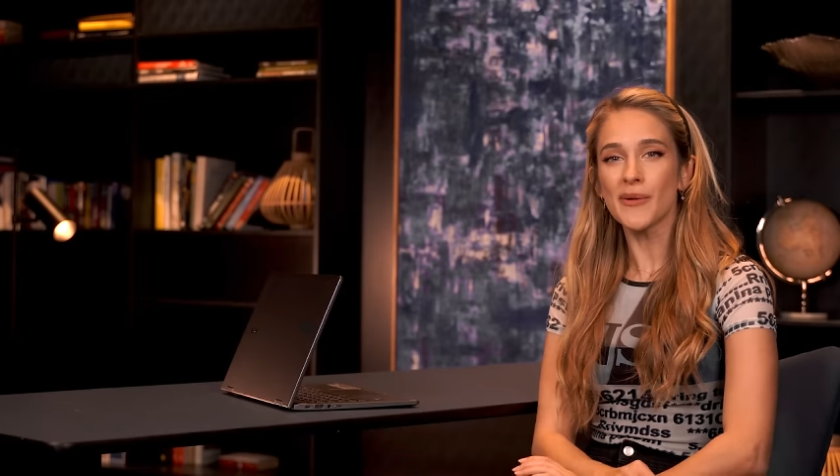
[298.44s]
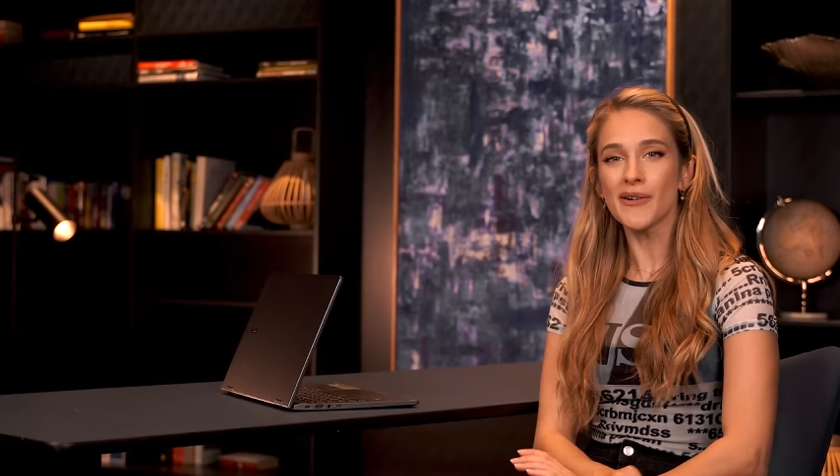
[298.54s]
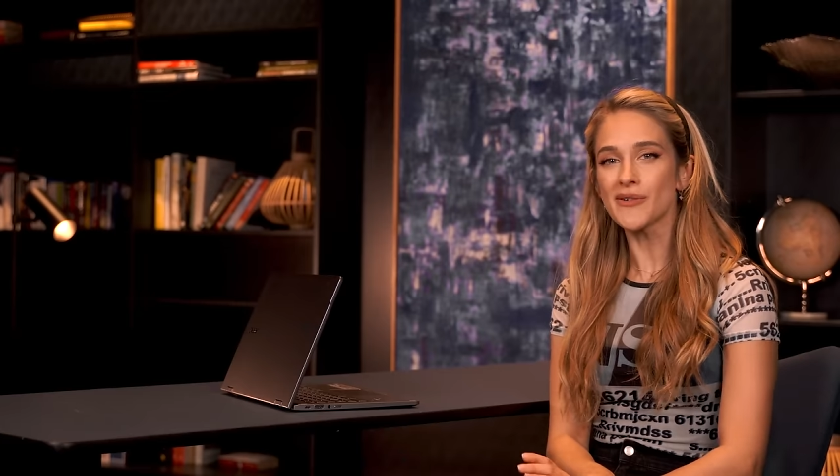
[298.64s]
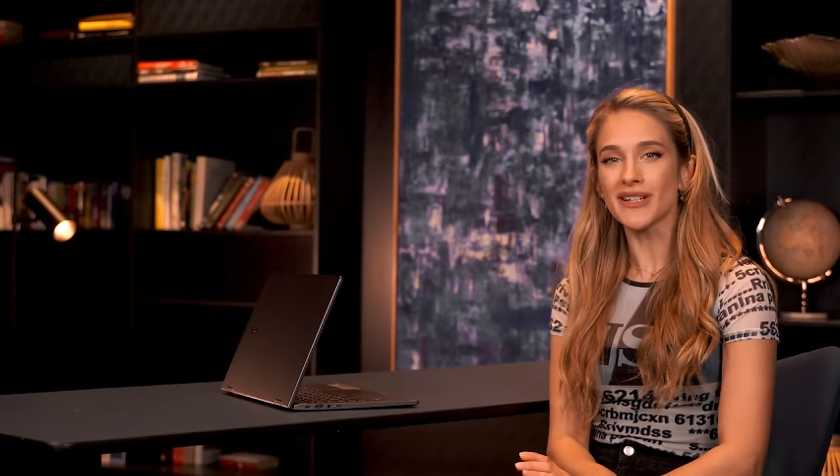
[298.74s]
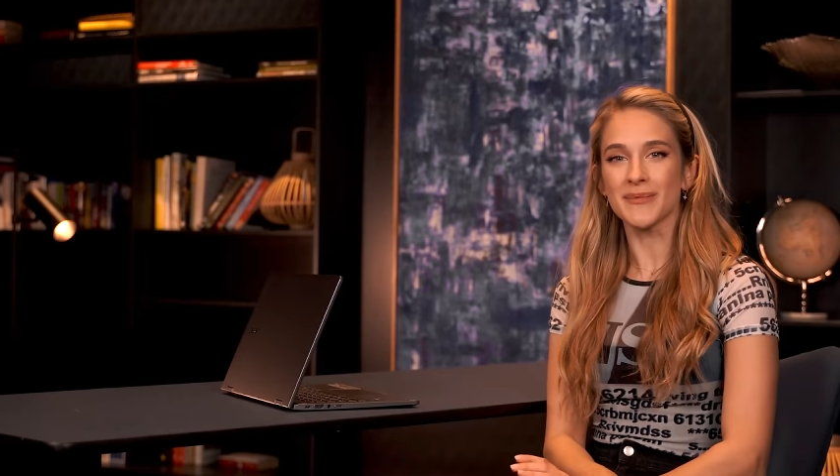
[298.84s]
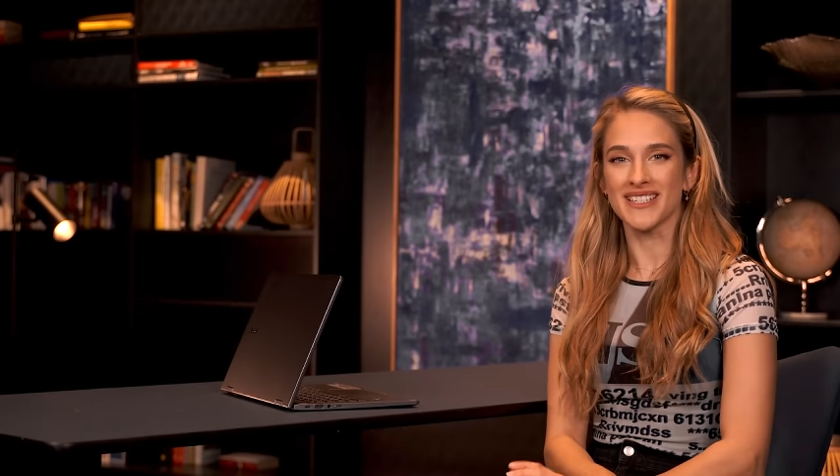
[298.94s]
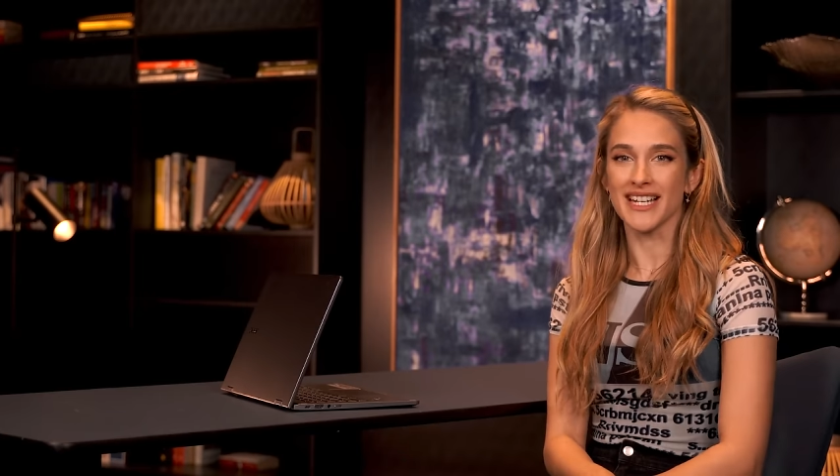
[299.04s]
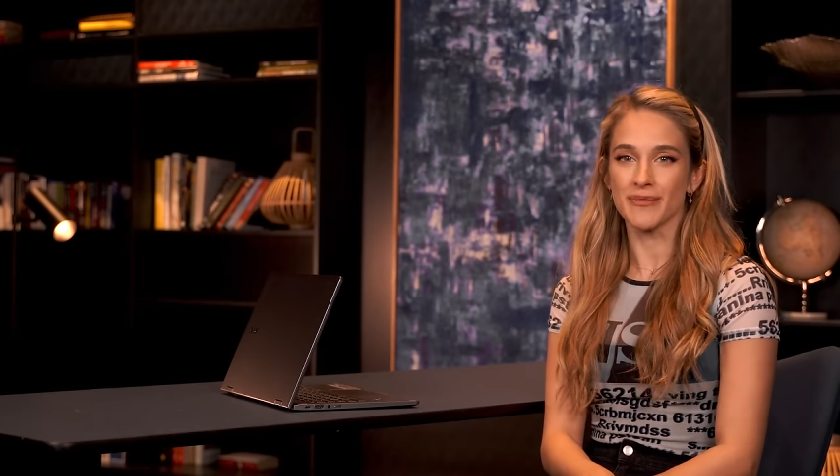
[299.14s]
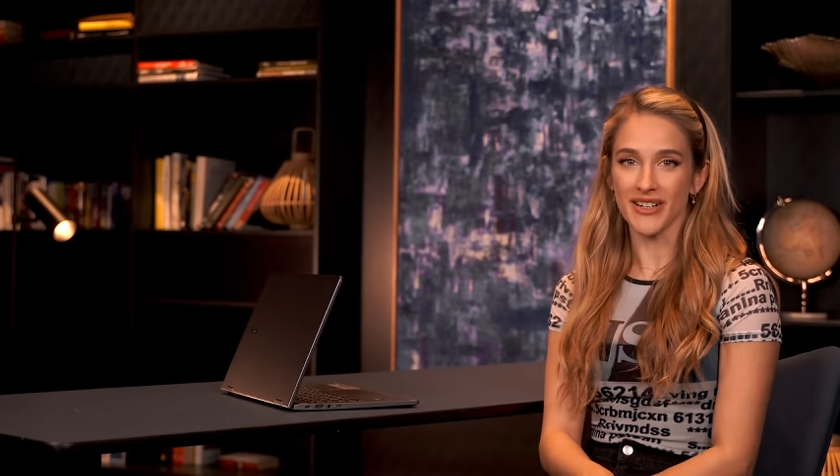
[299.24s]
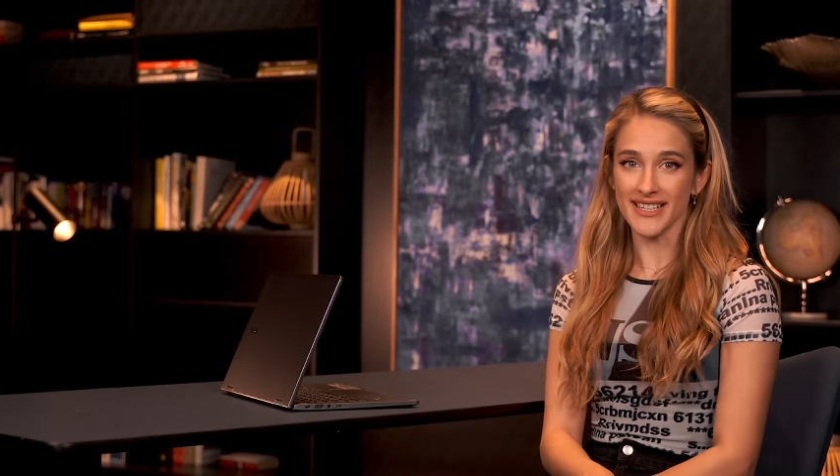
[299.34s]
put all up to
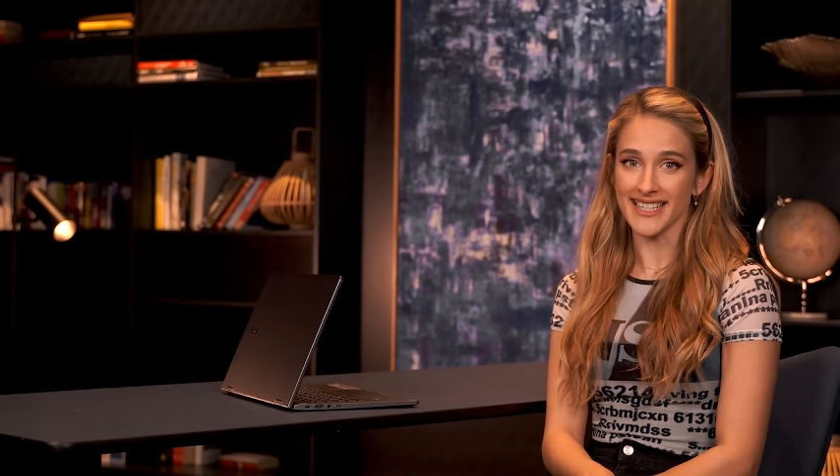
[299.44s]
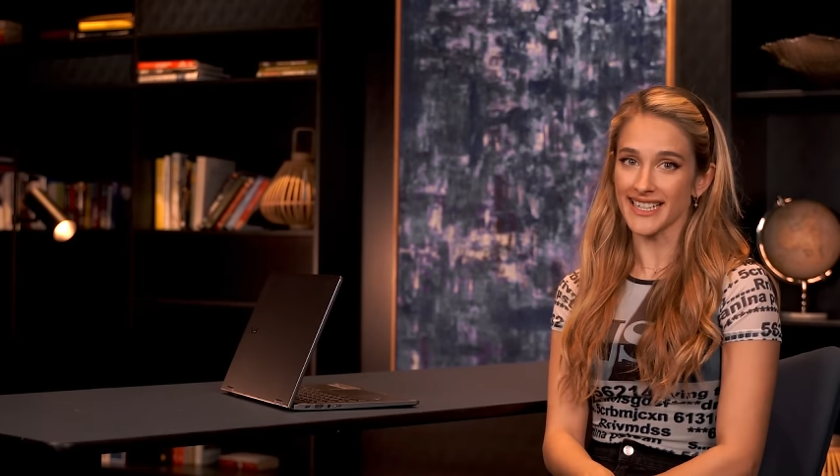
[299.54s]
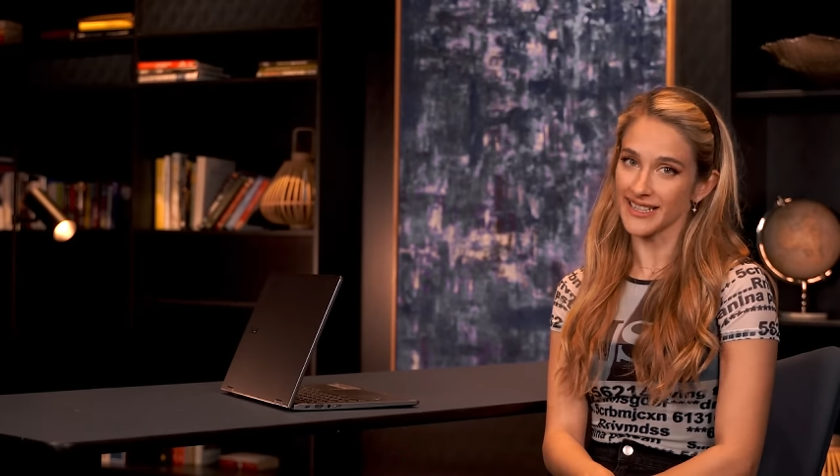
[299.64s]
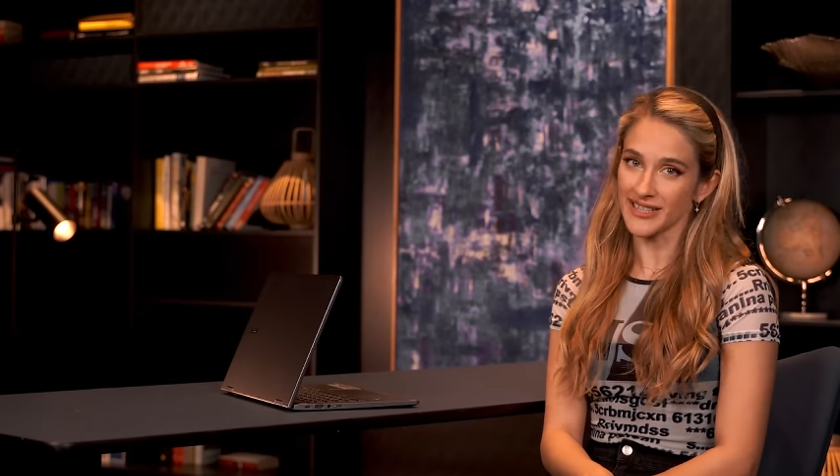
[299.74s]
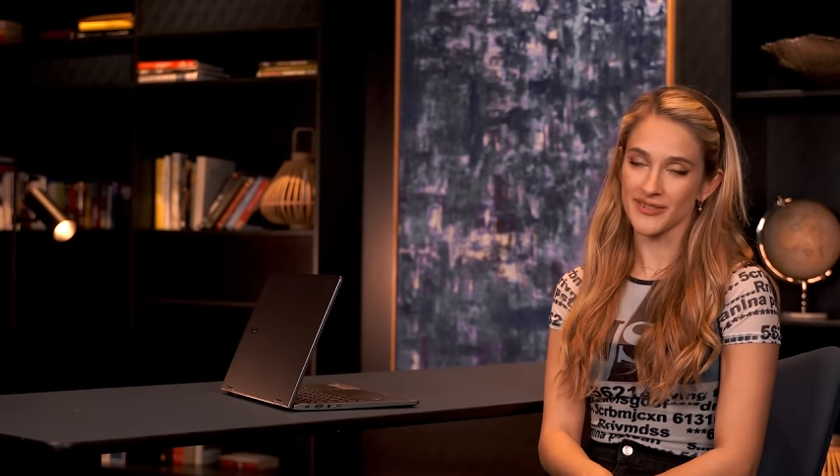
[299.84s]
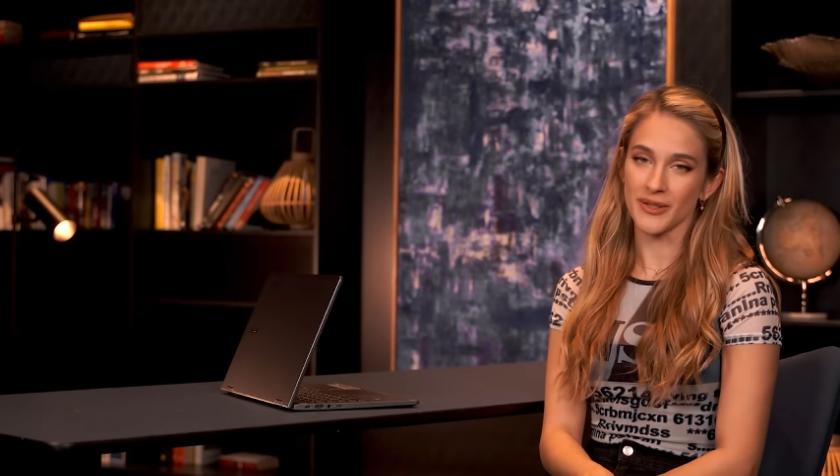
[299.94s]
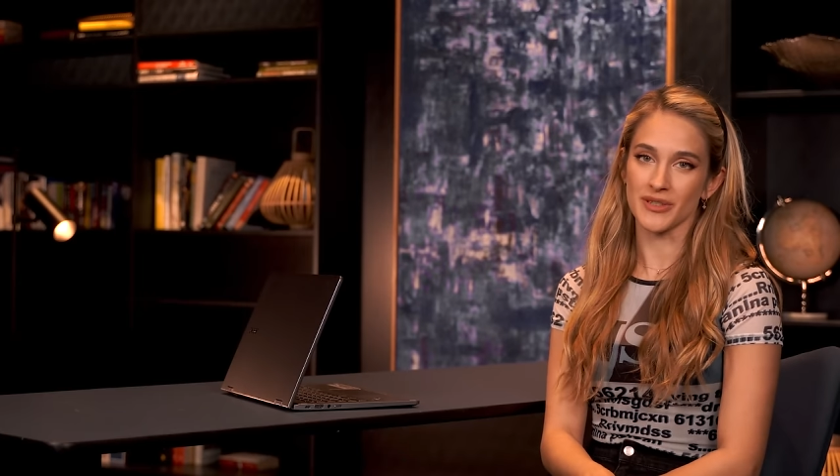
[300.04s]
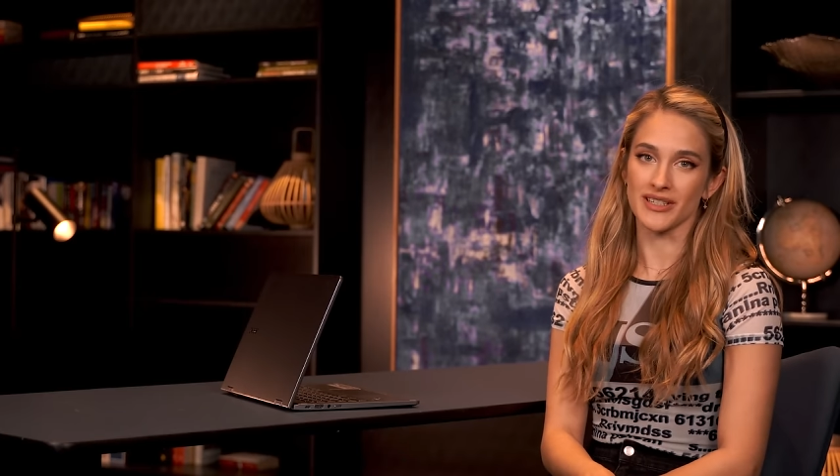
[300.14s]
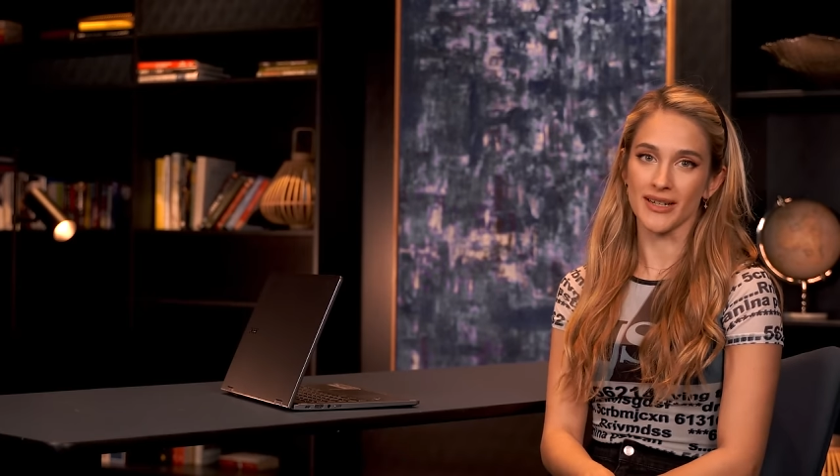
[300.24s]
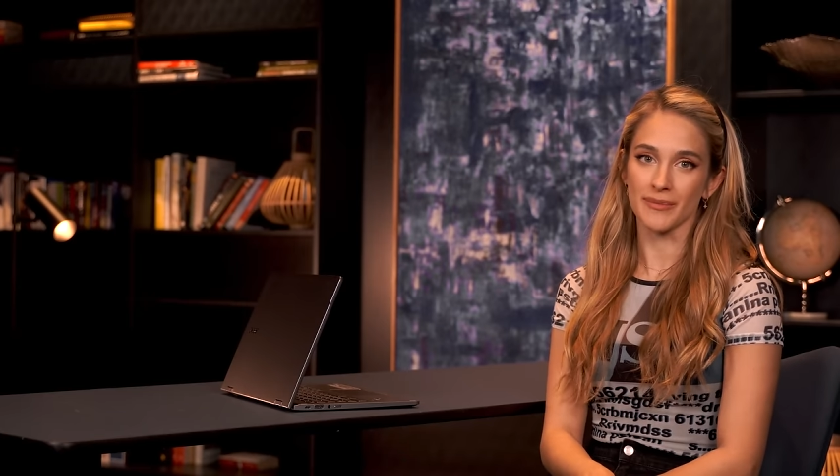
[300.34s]
date pricing in the
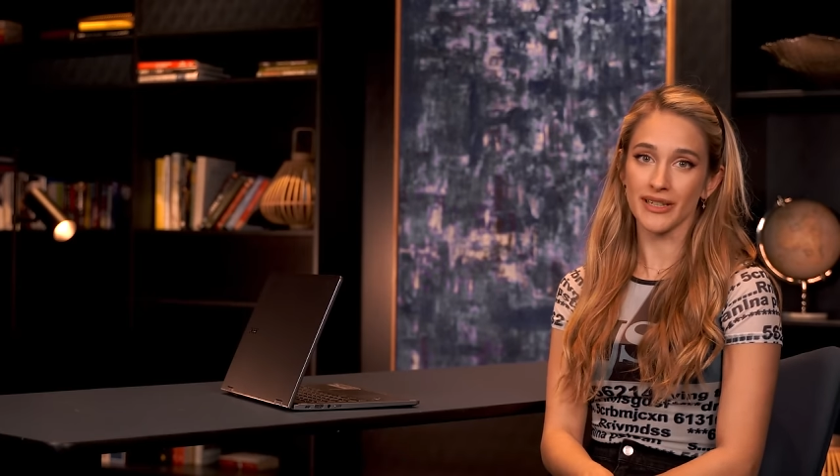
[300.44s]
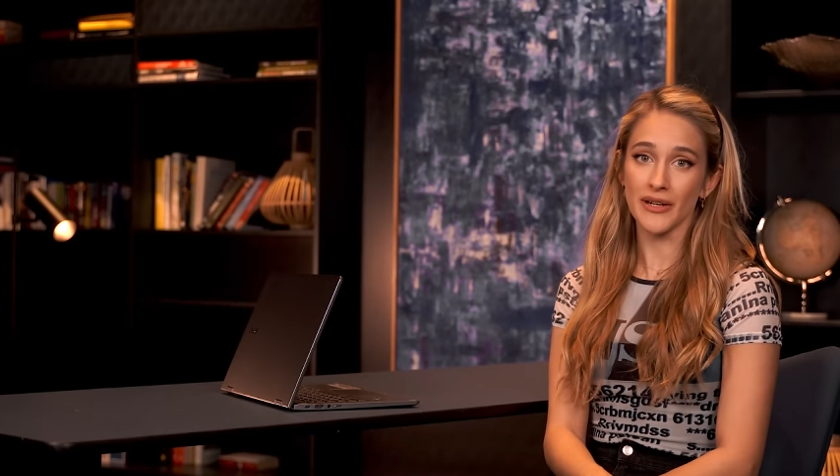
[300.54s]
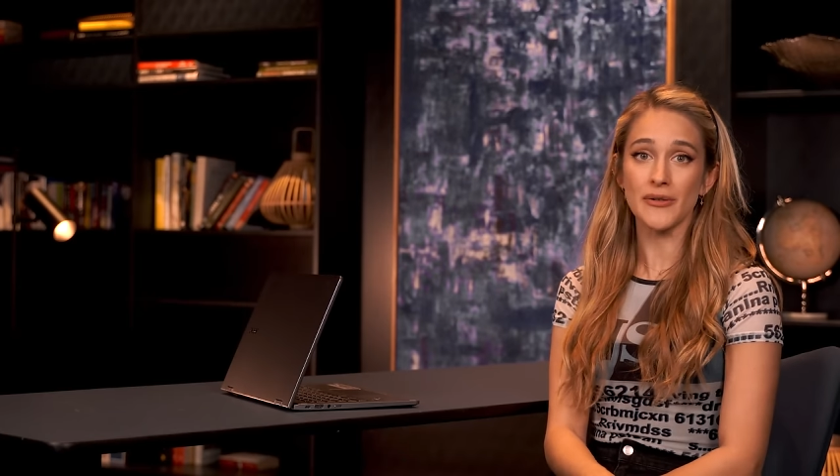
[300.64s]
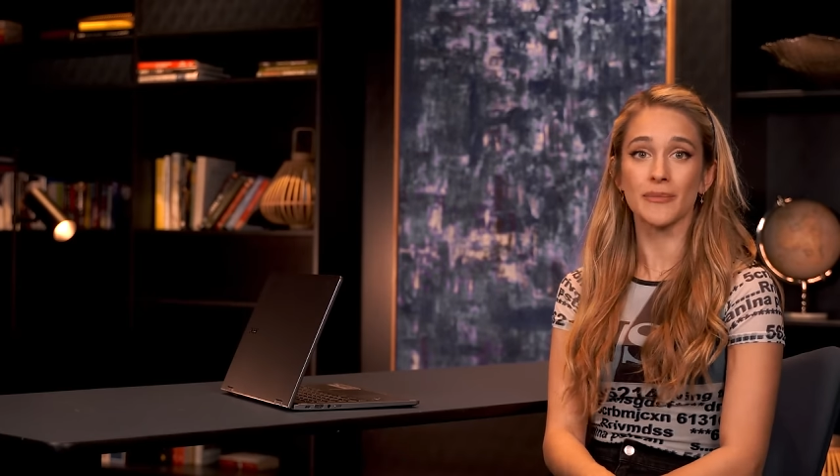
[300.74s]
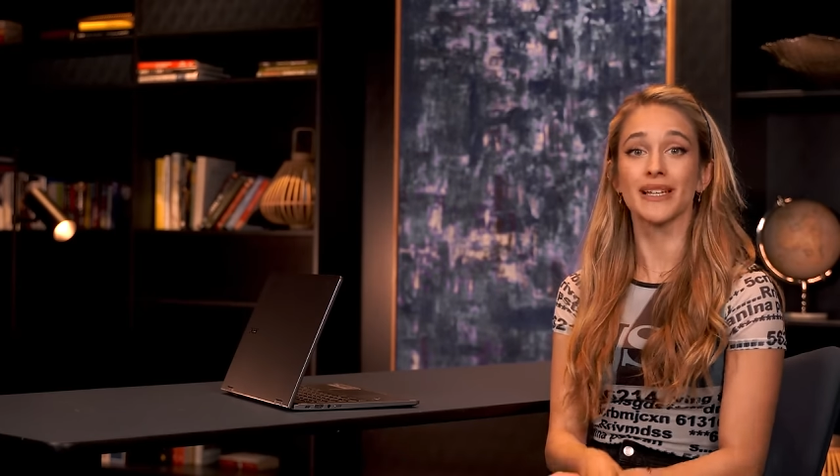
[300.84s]
description down below,